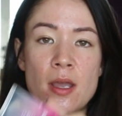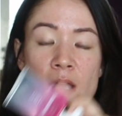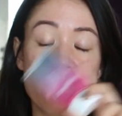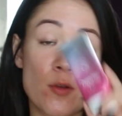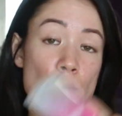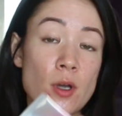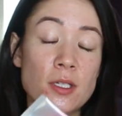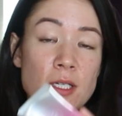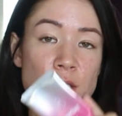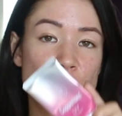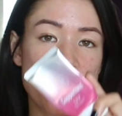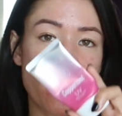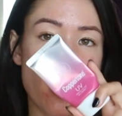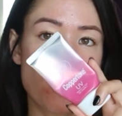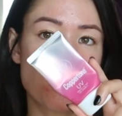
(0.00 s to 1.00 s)
If you want to
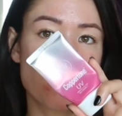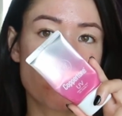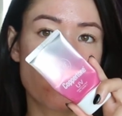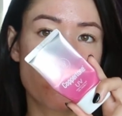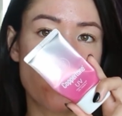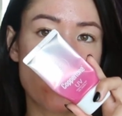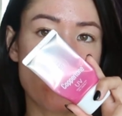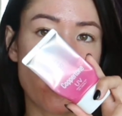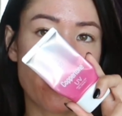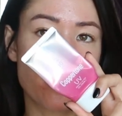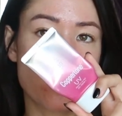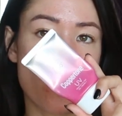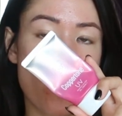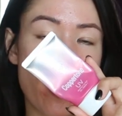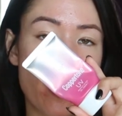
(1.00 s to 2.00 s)
check out the review
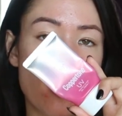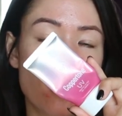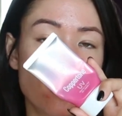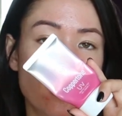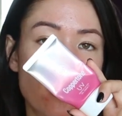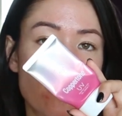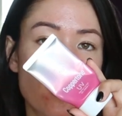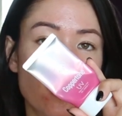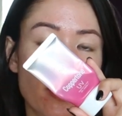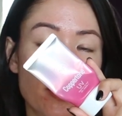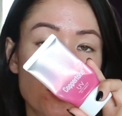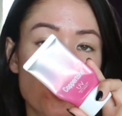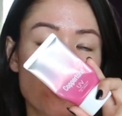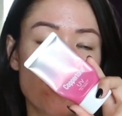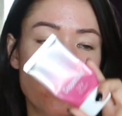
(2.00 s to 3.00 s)
either way, I'll leave a
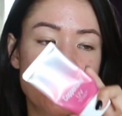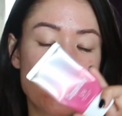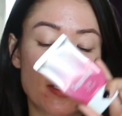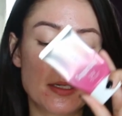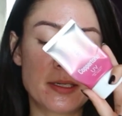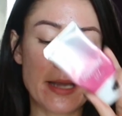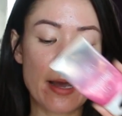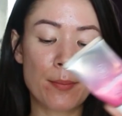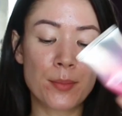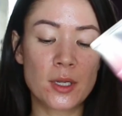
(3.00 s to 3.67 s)
link to it down